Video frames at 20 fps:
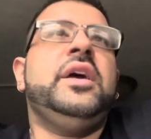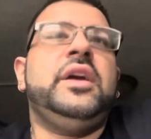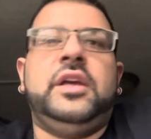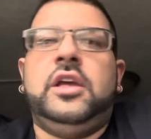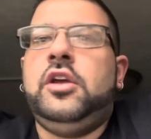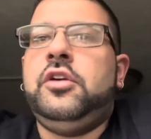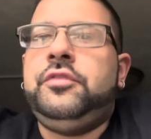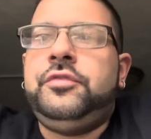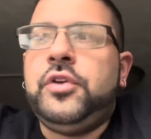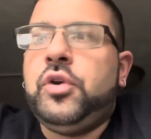
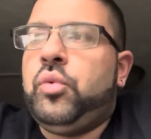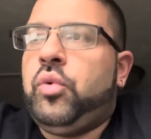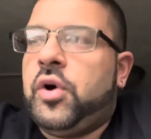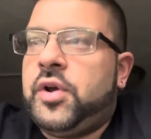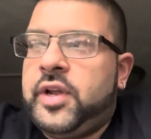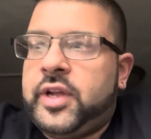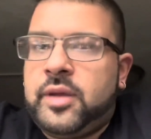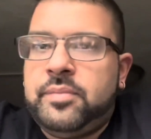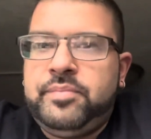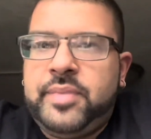If you want
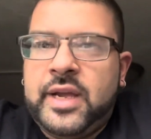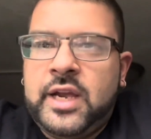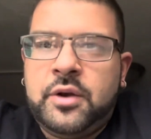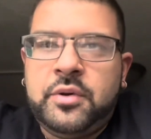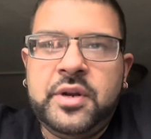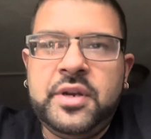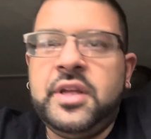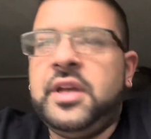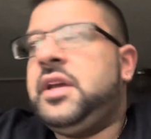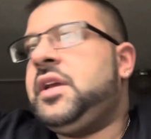to compare
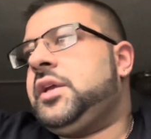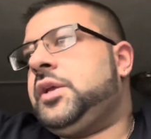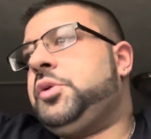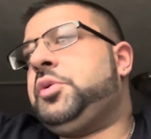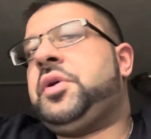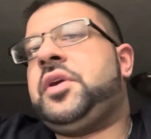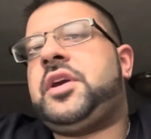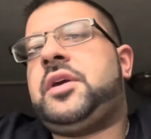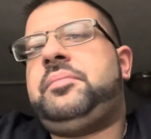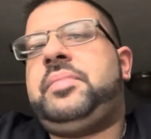it, you
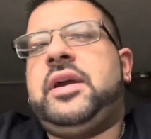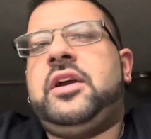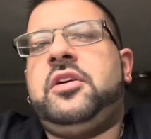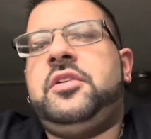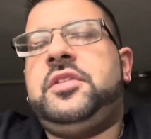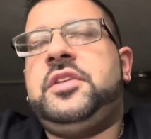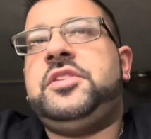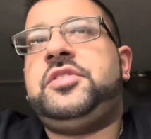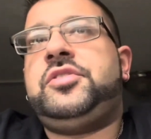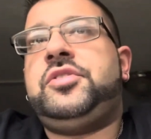can compare
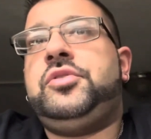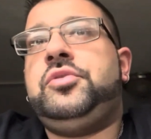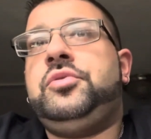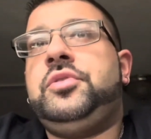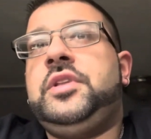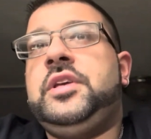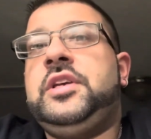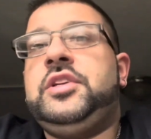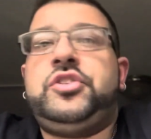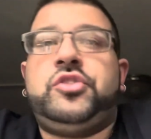this to
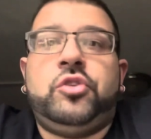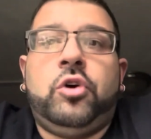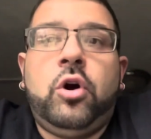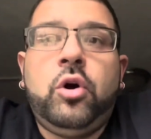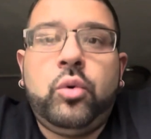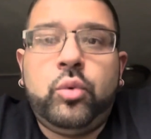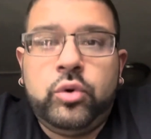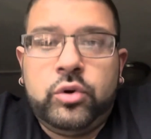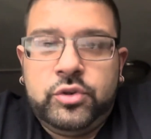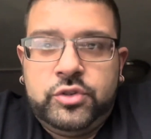the
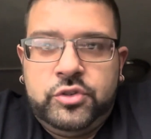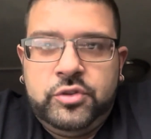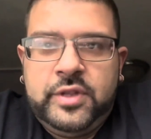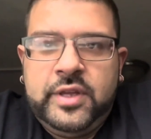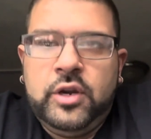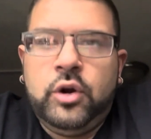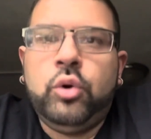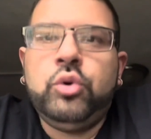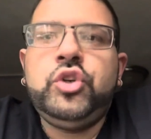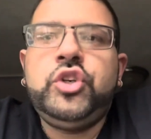
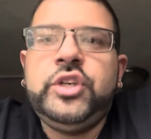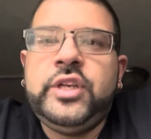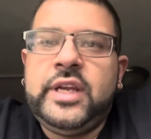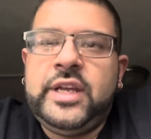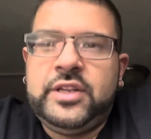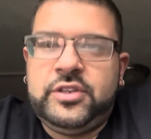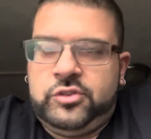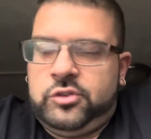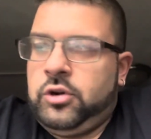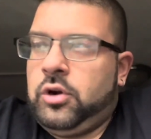
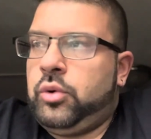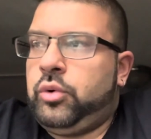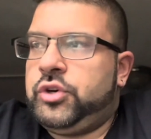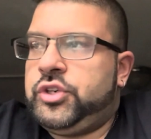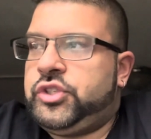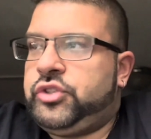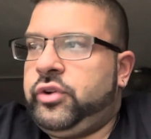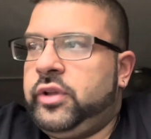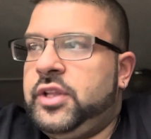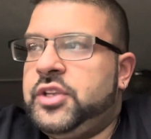OG Star Wars
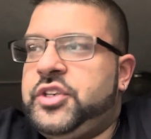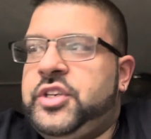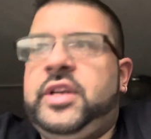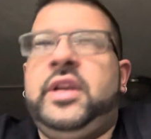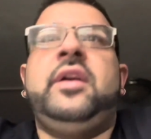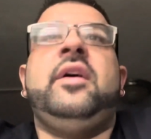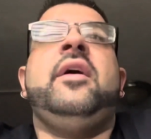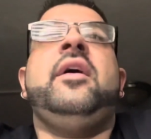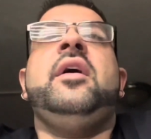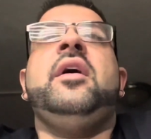trilogy.
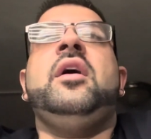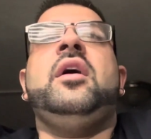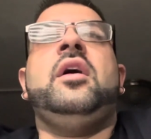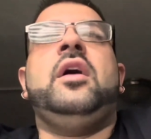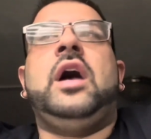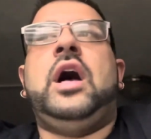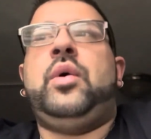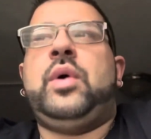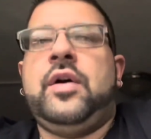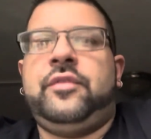
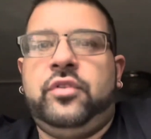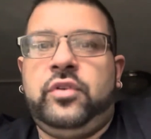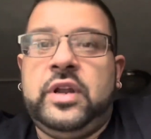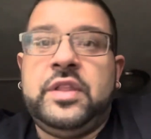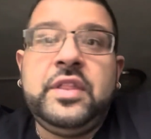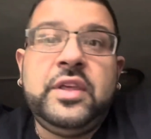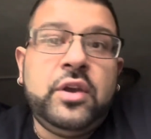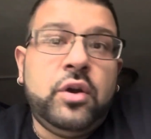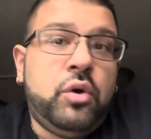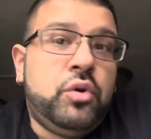However, in
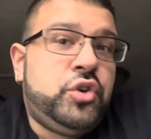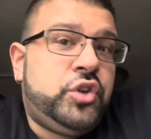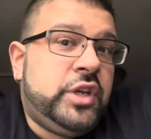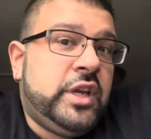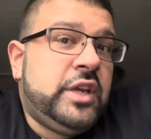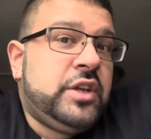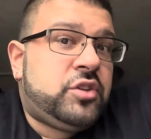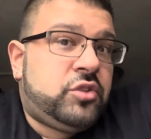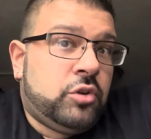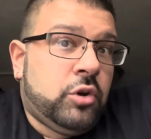the
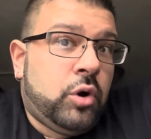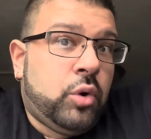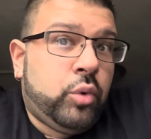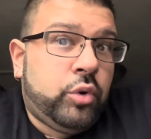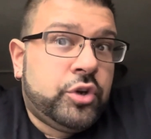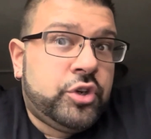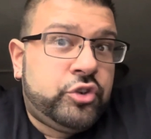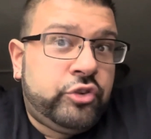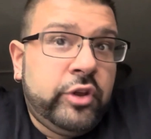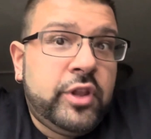OG Star
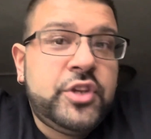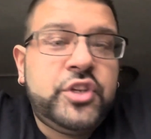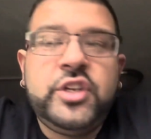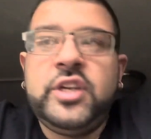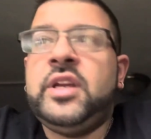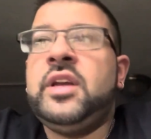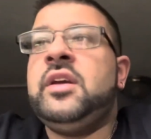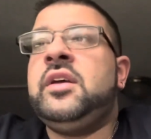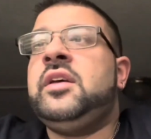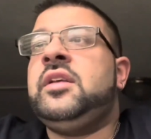Wars
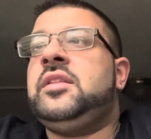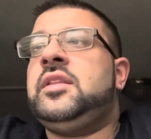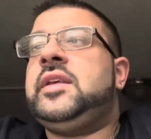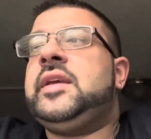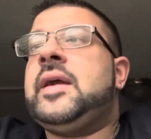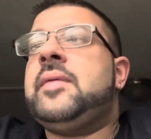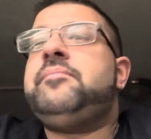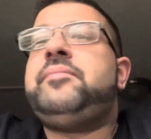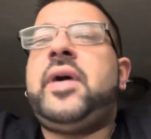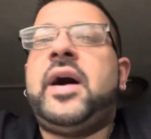trilogy, the
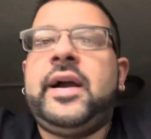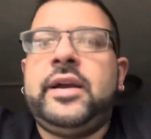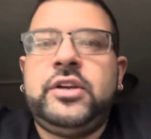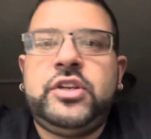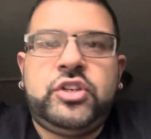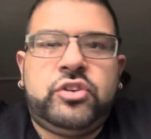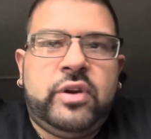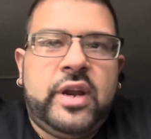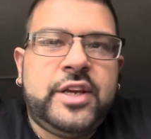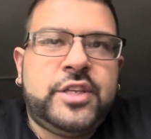Empire
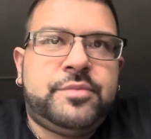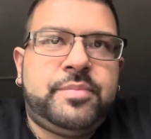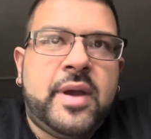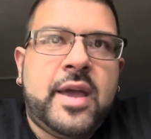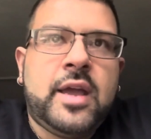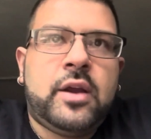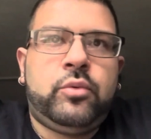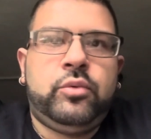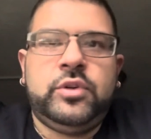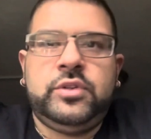Strikes
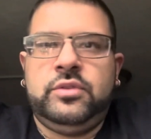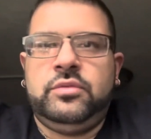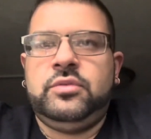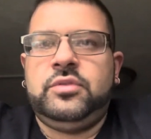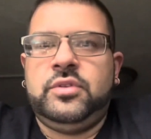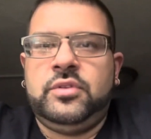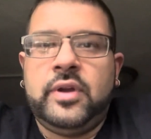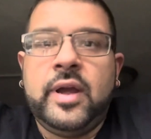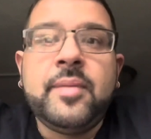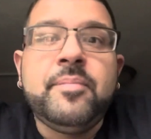Back
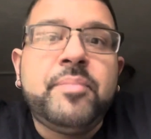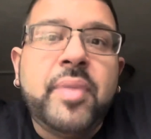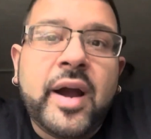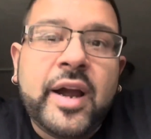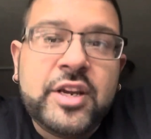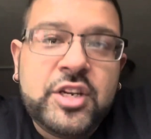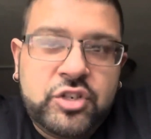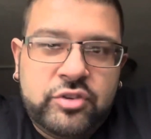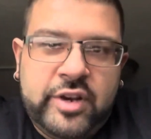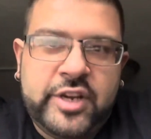
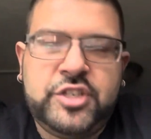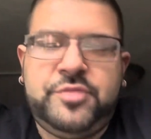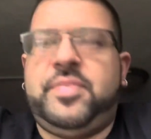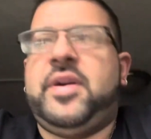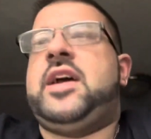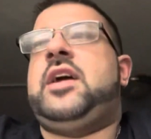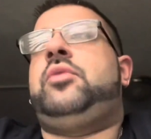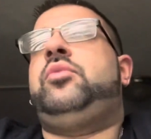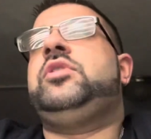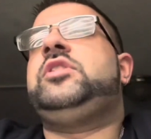
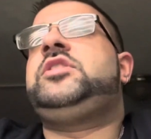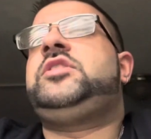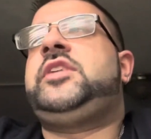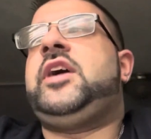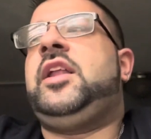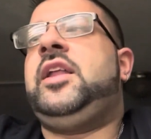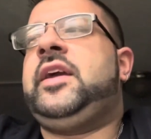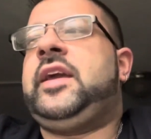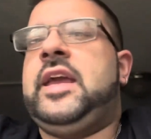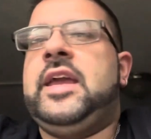was
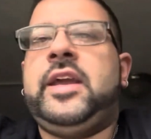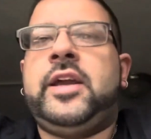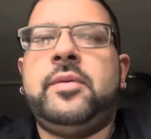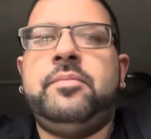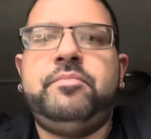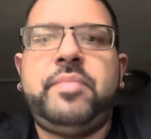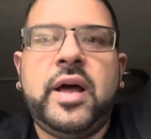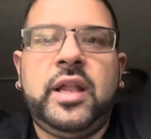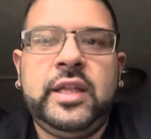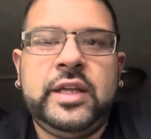telling a
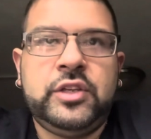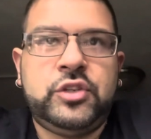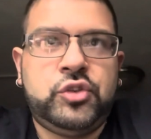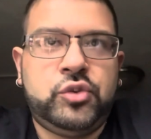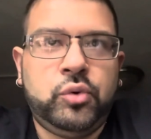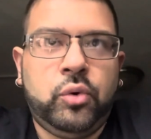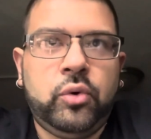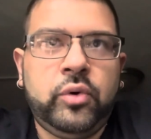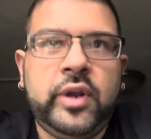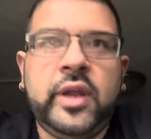compelling
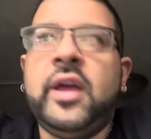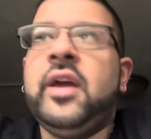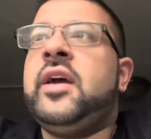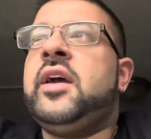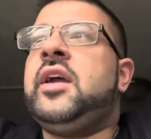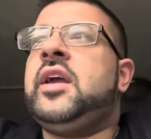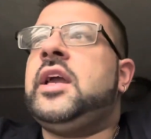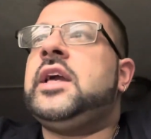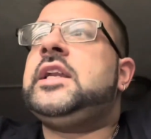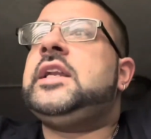story,
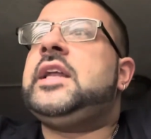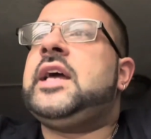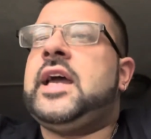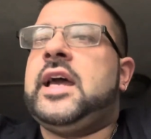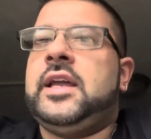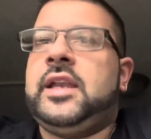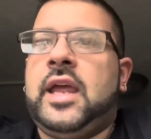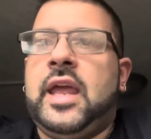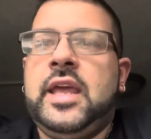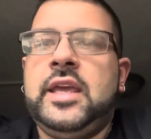and it
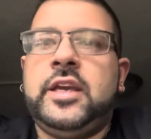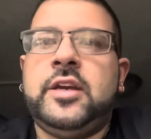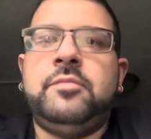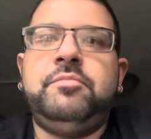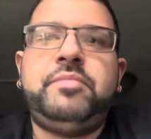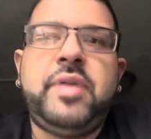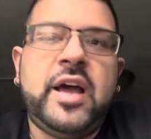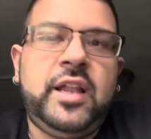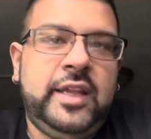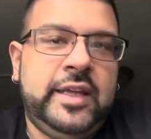had a
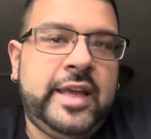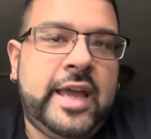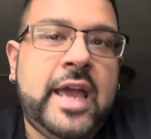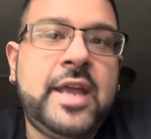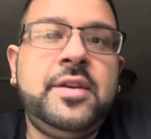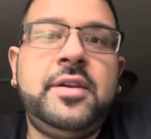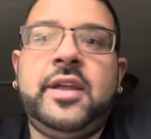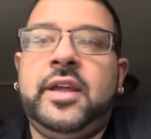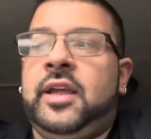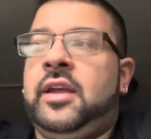compelling
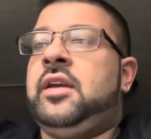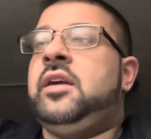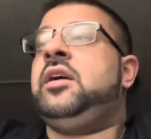ending.